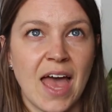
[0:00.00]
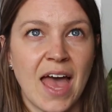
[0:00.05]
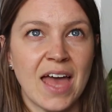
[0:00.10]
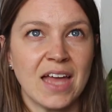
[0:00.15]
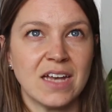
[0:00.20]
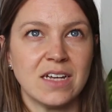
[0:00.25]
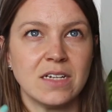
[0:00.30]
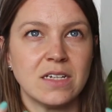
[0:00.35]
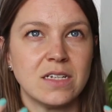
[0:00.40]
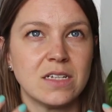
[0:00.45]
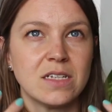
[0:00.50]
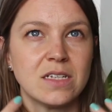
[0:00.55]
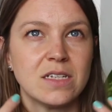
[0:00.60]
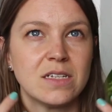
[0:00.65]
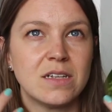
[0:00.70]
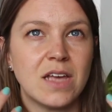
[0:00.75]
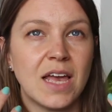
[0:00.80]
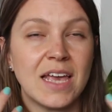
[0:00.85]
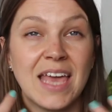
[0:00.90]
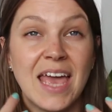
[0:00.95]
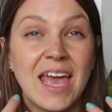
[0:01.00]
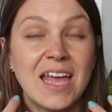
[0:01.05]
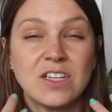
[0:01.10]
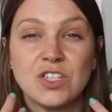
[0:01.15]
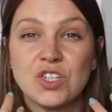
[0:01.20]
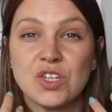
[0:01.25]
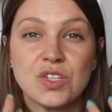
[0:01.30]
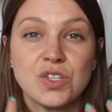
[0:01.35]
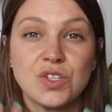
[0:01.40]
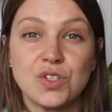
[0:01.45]
and,
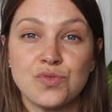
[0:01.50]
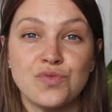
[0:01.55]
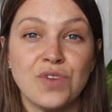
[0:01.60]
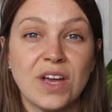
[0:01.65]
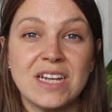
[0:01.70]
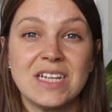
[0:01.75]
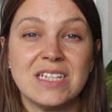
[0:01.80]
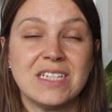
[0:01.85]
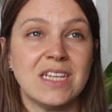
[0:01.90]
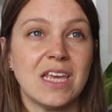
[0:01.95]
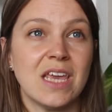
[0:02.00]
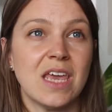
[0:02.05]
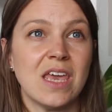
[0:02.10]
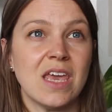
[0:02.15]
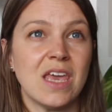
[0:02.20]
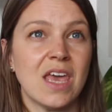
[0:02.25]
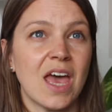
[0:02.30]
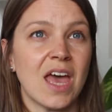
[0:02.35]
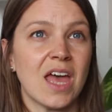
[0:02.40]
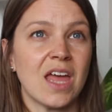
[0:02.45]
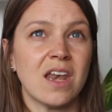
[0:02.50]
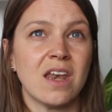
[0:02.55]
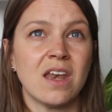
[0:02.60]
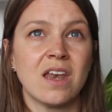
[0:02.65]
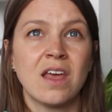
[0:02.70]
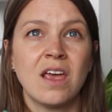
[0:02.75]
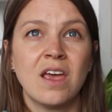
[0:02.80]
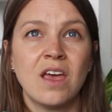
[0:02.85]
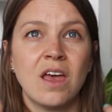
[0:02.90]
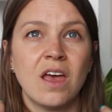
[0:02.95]
again, just serenity and
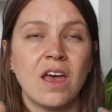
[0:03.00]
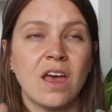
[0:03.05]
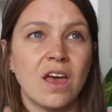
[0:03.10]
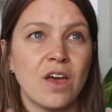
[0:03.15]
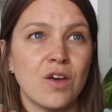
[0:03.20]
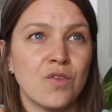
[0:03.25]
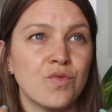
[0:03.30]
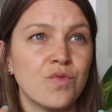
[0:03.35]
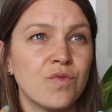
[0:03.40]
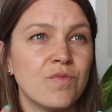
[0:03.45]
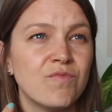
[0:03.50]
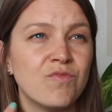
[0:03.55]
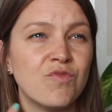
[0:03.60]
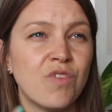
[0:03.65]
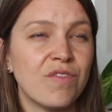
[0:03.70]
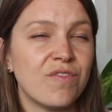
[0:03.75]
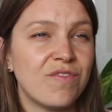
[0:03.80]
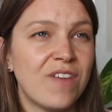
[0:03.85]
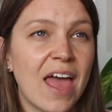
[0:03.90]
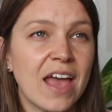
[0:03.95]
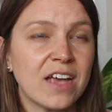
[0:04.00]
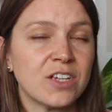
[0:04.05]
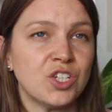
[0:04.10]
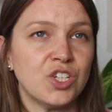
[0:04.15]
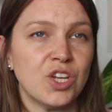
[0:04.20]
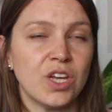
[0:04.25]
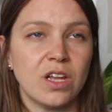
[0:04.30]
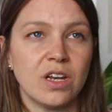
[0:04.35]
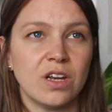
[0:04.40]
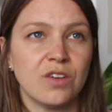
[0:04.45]

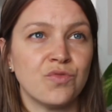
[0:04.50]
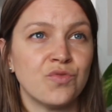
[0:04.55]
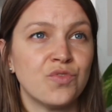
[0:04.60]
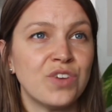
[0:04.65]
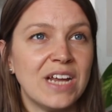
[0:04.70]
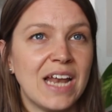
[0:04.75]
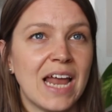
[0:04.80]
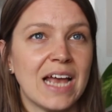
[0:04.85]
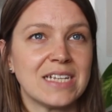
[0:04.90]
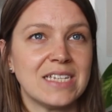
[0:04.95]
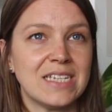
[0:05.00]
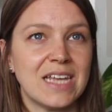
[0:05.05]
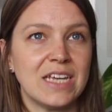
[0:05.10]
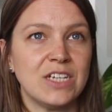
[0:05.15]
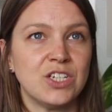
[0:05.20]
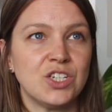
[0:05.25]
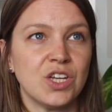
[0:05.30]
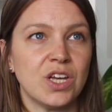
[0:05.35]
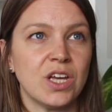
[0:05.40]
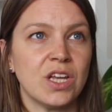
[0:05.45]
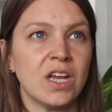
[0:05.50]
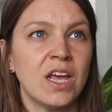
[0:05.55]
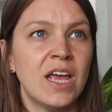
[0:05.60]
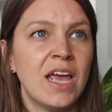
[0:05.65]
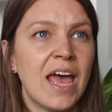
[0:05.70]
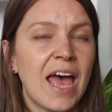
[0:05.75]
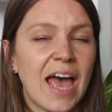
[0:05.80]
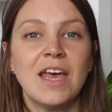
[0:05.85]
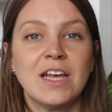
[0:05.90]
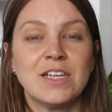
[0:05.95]
reflection and relaxation.
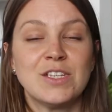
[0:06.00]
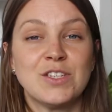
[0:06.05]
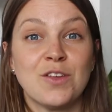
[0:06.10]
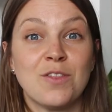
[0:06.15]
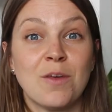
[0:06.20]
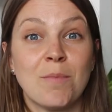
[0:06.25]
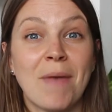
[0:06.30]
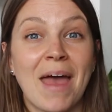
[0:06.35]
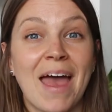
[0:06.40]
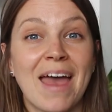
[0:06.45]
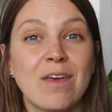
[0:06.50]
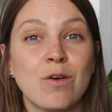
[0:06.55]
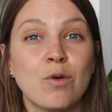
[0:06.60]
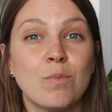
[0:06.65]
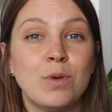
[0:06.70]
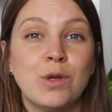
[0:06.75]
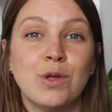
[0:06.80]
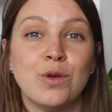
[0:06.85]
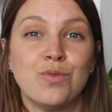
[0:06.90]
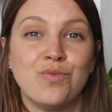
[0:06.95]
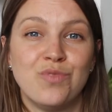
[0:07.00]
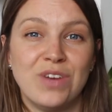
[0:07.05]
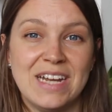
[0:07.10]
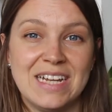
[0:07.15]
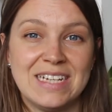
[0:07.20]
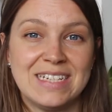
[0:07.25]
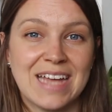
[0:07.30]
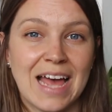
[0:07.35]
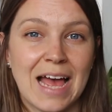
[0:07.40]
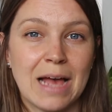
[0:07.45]
So the pale blue
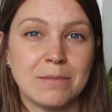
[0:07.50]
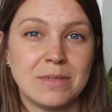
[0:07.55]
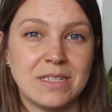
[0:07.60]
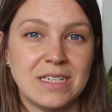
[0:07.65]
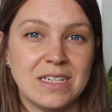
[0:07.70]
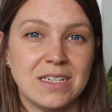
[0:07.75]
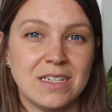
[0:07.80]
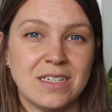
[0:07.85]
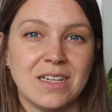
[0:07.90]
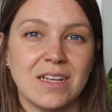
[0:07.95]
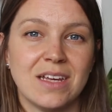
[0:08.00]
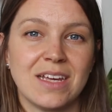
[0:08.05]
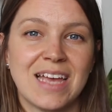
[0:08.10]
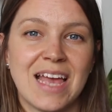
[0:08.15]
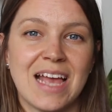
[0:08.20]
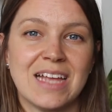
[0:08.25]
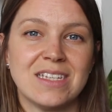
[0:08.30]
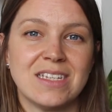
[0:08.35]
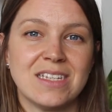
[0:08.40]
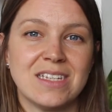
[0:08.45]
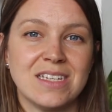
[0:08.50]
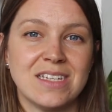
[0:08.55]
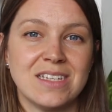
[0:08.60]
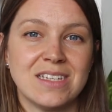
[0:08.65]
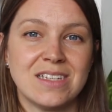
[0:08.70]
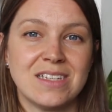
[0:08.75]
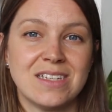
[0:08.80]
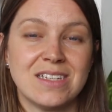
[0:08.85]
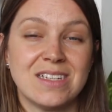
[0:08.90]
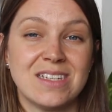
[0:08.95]
really taps into
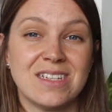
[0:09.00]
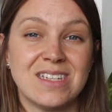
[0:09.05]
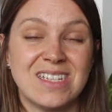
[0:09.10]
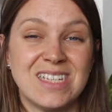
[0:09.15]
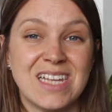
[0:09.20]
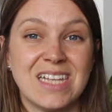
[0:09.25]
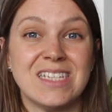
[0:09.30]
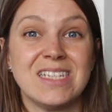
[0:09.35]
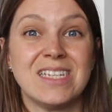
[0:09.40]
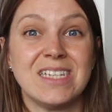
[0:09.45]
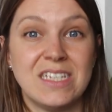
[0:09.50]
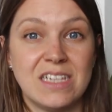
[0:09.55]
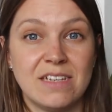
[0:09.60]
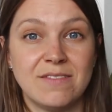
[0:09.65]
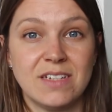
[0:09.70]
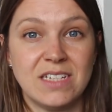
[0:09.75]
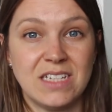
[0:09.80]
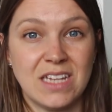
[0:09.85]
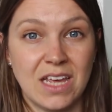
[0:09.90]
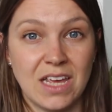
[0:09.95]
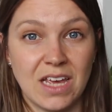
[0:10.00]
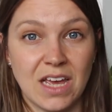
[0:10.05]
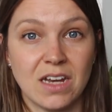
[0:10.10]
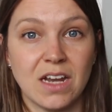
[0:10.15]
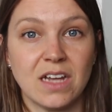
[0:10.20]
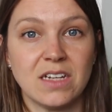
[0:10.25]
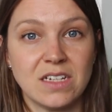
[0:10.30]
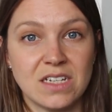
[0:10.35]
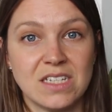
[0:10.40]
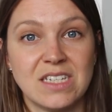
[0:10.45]
Cancer's sensitivity and
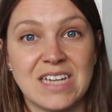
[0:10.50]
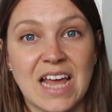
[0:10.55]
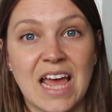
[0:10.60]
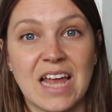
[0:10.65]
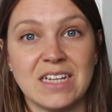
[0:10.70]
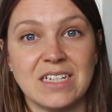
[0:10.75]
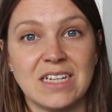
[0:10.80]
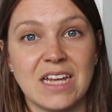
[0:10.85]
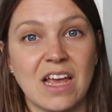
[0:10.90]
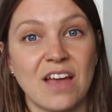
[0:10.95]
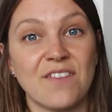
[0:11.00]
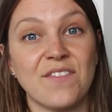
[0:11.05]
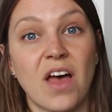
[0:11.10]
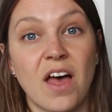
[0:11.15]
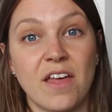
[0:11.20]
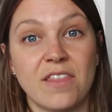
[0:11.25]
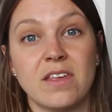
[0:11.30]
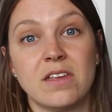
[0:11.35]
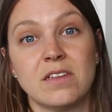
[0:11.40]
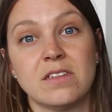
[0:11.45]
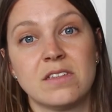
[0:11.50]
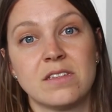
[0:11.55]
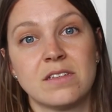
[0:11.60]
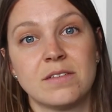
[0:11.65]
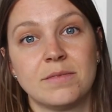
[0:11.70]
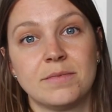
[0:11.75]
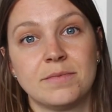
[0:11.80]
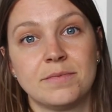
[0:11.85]
understanding of others.